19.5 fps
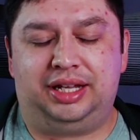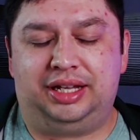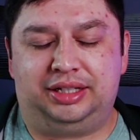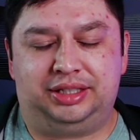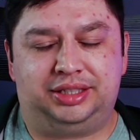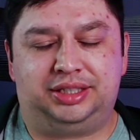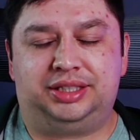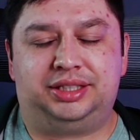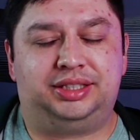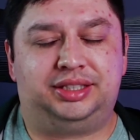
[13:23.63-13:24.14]

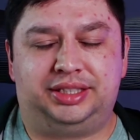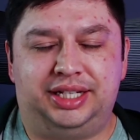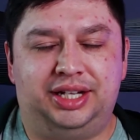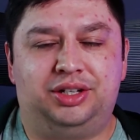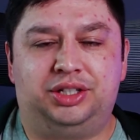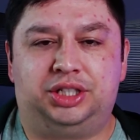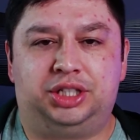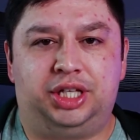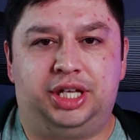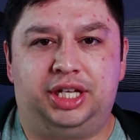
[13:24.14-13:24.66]

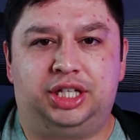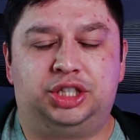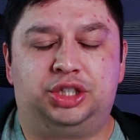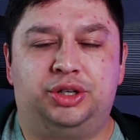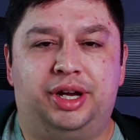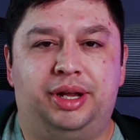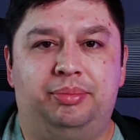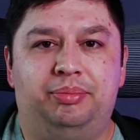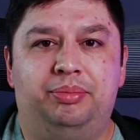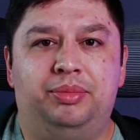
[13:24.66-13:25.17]
Seriously
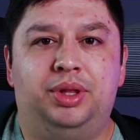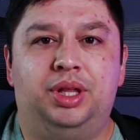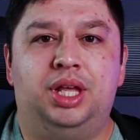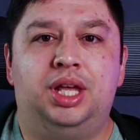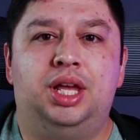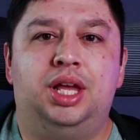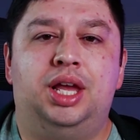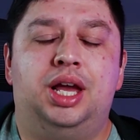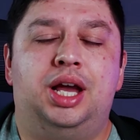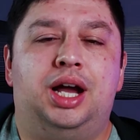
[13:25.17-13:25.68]
extreme.
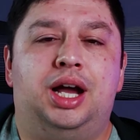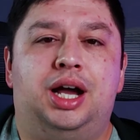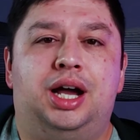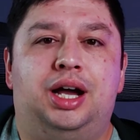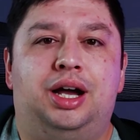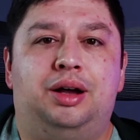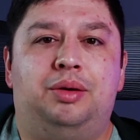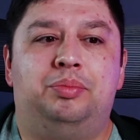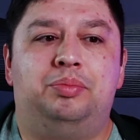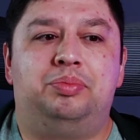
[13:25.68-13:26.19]

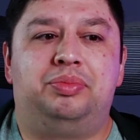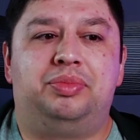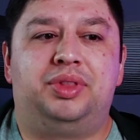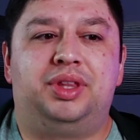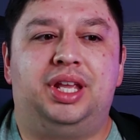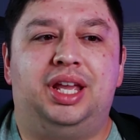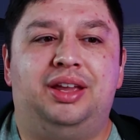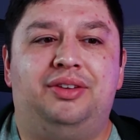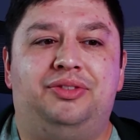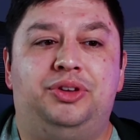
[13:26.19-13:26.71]
If